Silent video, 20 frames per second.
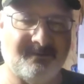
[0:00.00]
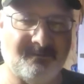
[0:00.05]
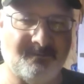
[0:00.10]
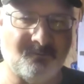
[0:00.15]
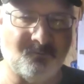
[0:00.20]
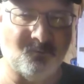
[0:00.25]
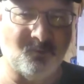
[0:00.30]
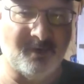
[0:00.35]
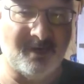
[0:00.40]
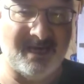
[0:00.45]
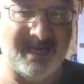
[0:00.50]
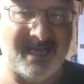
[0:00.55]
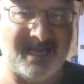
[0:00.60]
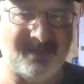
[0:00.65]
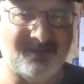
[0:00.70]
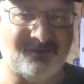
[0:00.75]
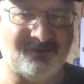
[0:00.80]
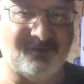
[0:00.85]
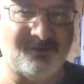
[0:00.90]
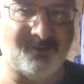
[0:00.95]

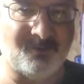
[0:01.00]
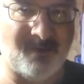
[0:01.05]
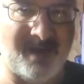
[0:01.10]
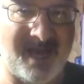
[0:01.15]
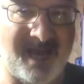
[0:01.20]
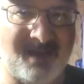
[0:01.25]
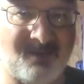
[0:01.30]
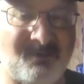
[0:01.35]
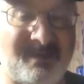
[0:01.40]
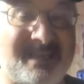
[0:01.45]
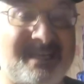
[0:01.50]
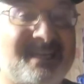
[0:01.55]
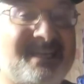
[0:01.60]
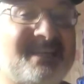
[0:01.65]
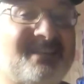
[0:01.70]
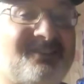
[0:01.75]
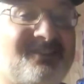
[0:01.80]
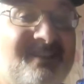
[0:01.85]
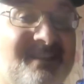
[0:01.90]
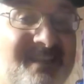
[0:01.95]
Whereas the ragweed
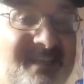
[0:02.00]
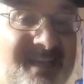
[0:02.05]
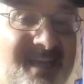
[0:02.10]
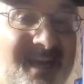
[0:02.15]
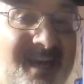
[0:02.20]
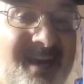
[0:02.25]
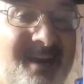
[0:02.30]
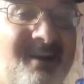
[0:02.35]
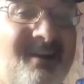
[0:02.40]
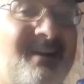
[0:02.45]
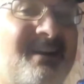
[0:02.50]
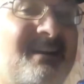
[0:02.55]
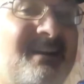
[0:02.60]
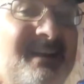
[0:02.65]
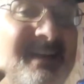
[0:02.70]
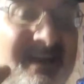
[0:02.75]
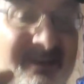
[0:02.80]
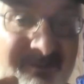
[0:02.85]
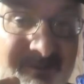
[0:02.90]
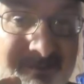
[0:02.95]
gets in the air and
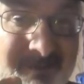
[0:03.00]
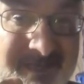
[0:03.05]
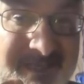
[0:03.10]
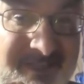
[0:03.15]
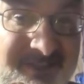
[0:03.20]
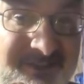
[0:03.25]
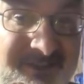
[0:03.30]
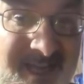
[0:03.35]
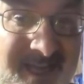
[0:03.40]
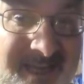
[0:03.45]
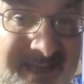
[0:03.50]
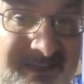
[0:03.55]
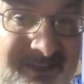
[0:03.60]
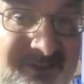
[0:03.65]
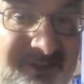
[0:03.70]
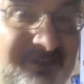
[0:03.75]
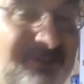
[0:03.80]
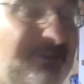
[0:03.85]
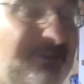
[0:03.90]
in everybody's sinuses.